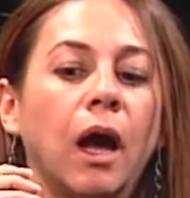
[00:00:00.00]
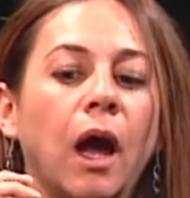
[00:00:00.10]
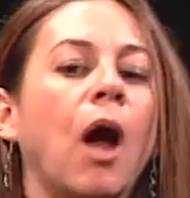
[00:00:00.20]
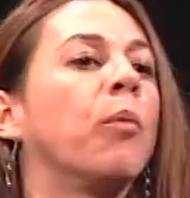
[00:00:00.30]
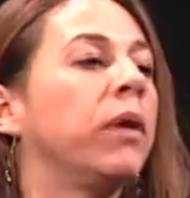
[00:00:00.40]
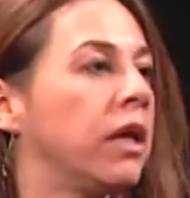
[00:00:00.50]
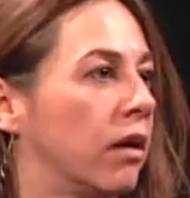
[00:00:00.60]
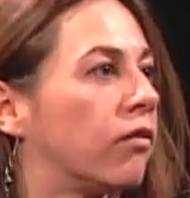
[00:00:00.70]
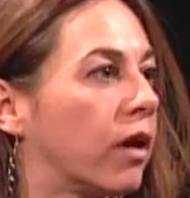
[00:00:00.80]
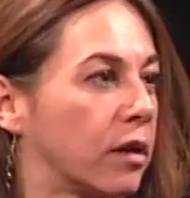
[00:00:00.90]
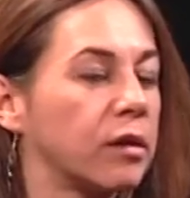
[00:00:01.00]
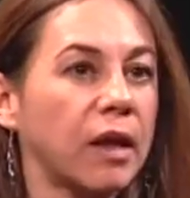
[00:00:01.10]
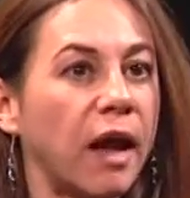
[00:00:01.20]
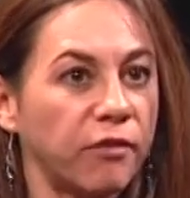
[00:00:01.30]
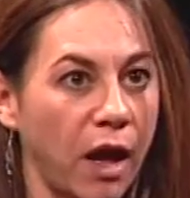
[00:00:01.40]
how many of us
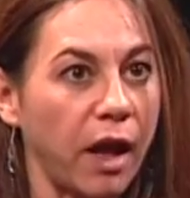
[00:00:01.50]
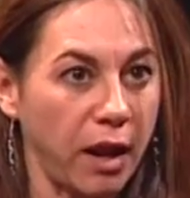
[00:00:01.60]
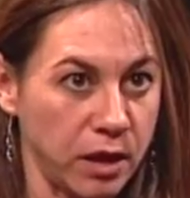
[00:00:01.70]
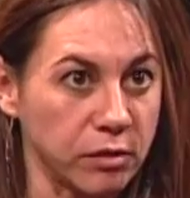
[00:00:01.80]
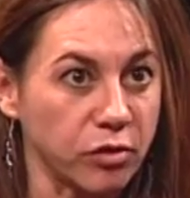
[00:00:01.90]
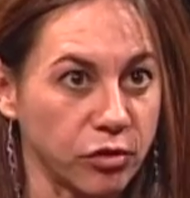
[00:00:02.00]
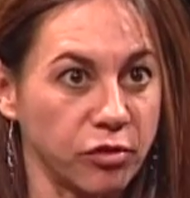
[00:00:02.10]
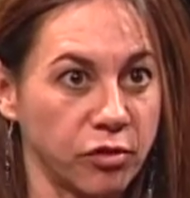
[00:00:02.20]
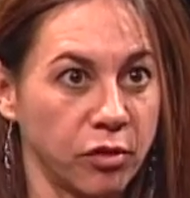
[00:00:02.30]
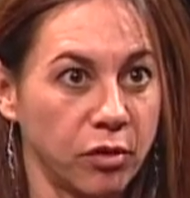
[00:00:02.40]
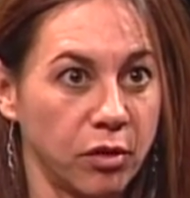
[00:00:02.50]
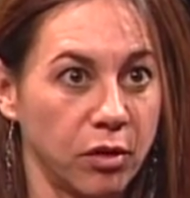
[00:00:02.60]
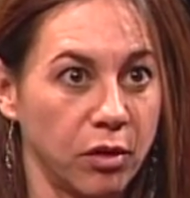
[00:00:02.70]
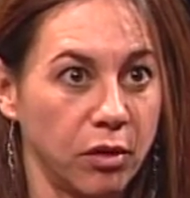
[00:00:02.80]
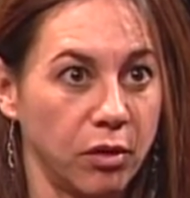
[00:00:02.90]
have had answers
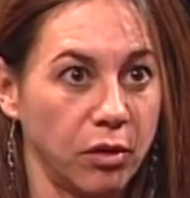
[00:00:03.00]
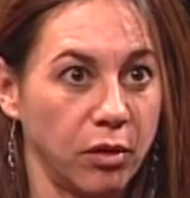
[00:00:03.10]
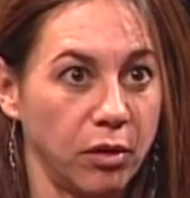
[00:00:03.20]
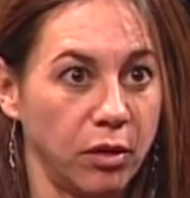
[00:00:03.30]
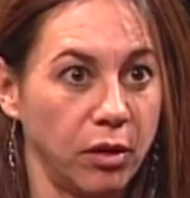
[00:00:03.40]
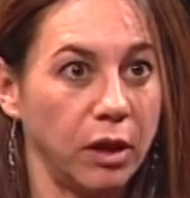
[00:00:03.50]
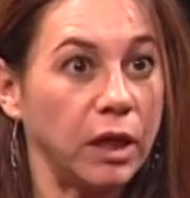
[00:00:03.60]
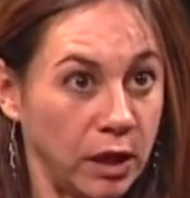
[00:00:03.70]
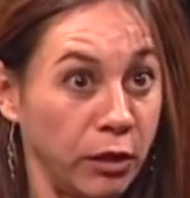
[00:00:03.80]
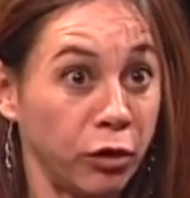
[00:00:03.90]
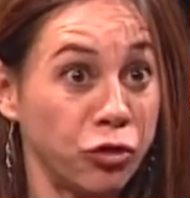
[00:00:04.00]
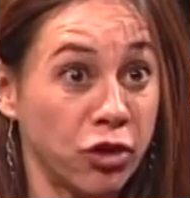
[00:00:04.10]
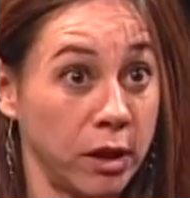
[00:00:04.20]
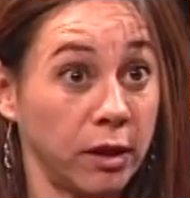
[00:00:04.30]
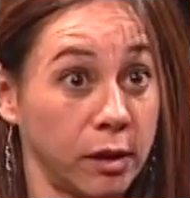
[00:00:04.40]
in
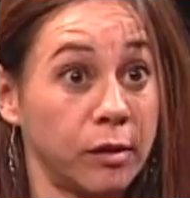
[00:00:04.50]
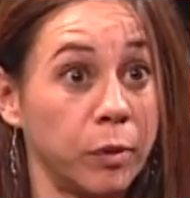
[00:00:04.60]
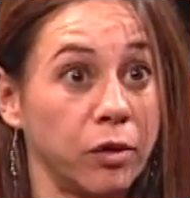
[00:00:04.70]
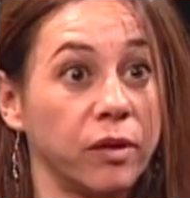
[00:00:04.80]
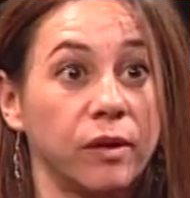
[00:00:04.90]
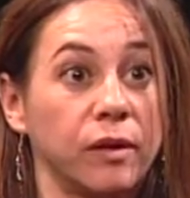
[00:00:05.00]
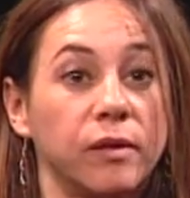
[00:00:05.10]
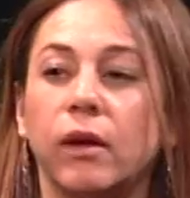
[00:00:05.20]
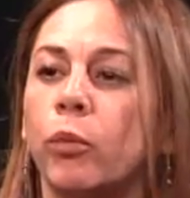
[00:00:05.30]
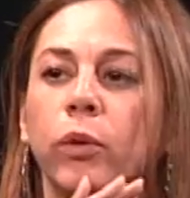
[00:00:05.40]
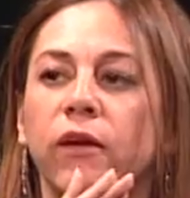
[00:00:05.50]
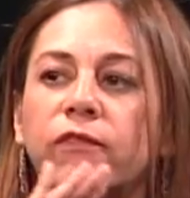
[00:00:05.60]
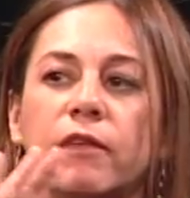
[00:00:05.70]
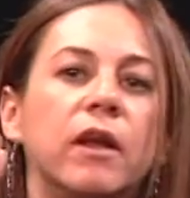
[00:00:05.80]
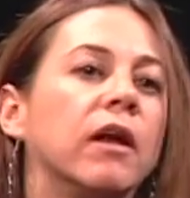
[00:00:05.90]
entheogenic experiences that would
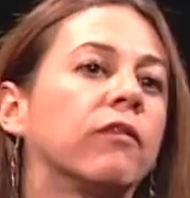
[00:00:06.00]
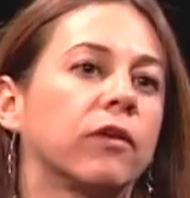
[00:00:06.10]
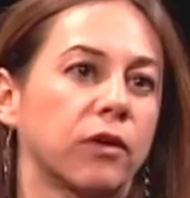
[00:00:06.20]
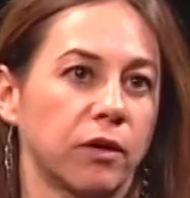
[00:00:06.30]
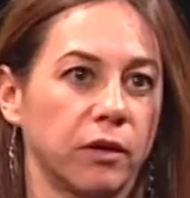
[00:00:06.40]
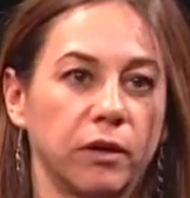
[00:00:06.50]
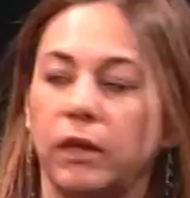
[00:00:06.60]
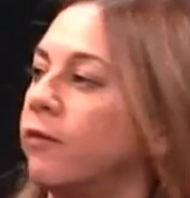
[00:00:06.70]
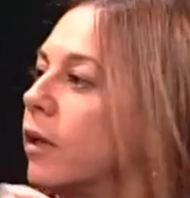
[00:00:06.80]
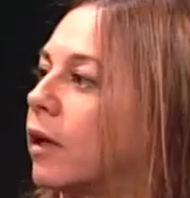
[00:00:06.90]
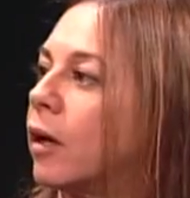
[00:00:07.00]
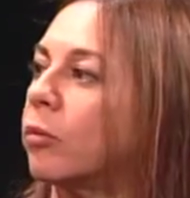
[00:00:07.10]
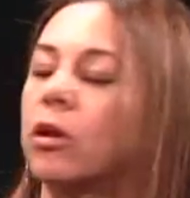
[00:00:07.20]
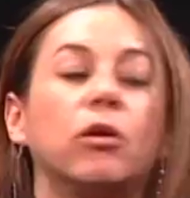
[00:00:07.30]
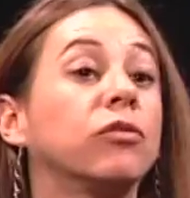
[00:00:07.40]
have never even come
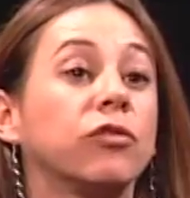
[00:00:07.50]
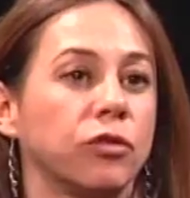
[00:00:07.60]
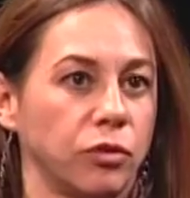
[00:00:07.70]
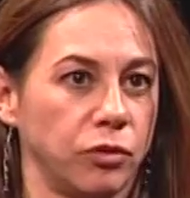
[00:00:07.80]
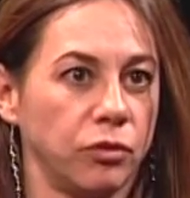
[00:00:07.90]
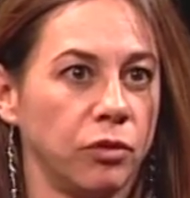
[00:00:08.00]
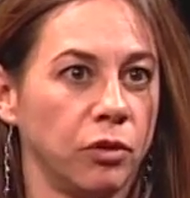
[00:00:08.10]
close to